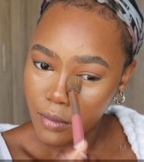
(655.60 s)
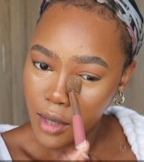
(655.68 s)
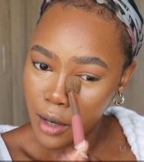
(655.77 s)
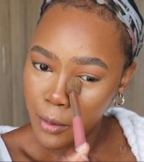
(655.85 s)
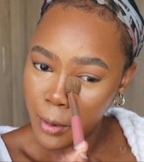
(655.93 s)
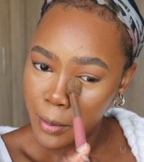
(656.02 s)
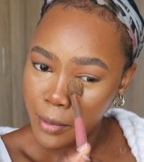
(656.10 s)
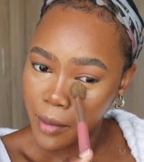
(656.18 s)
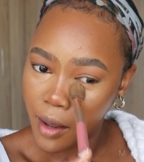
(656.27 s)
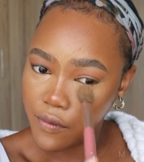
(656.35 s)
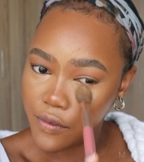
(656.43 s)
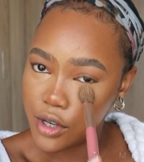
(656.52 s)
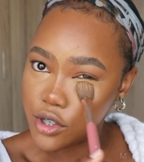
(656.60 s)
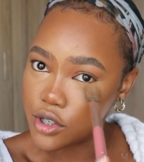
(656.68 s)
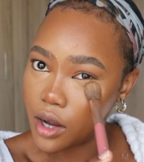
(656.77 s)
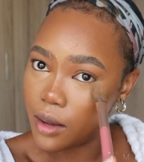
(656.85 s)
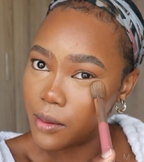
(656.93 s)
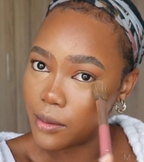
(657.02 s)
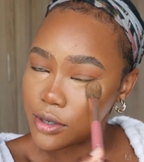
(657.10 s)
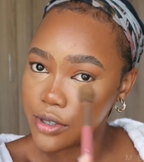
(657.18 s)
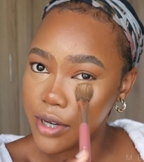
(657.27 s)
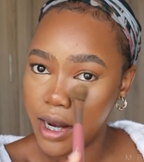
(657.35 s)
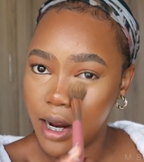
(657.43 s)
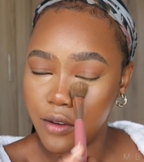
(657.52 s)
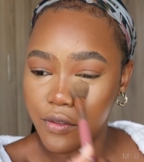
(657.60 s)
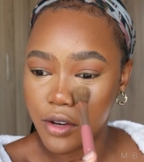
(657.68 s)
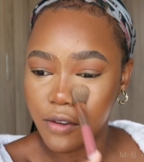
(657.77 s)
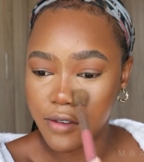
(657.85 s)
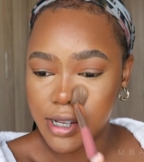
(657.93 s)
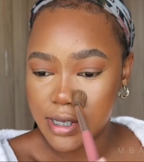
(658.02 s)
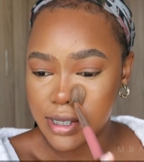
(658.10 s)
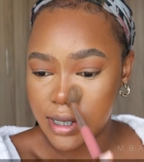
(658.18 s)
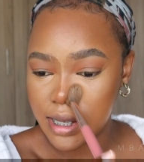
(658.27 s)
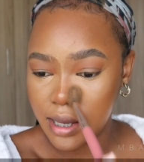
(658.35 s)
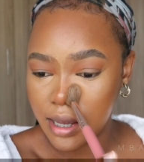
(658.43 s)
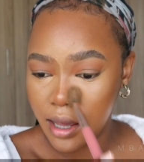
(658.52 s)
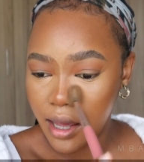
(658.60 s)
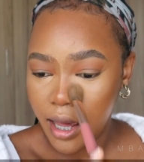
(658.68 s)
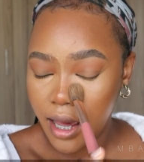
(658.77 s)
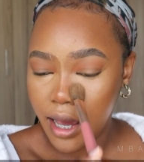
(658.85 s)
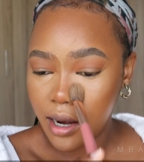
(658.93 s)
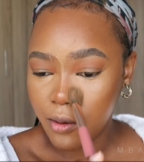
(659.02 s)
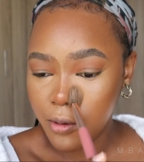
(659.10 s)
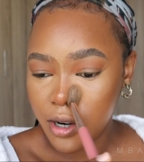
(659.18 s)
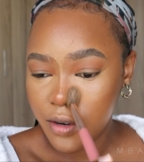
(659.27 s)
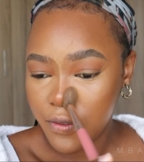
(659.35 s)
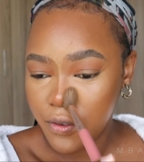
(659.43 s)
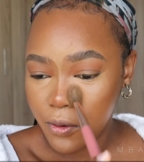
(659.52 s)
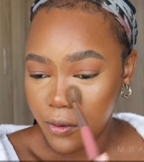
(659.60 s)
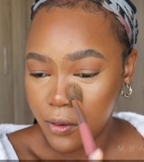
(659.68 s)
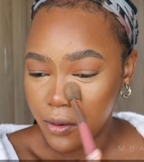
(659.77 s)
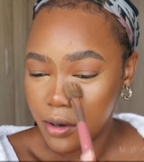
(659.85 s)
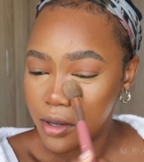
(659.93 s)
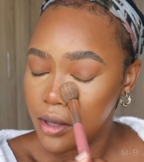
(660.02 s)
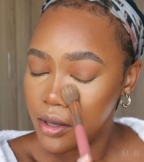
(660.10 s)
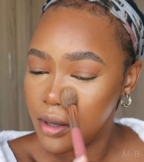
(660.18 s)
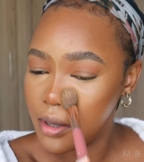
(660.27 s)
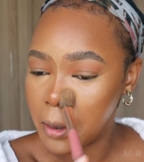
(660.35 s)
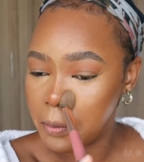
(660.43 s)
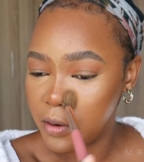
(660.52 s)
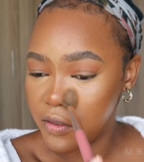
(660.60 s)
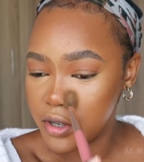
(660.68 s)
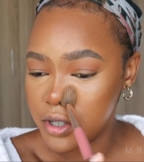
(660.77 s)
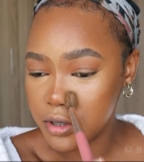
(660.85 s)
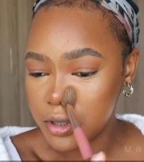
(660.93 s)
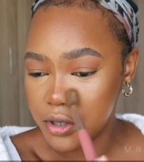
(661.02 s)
I remember my first job, I was straight out of university, and I worked for the provincial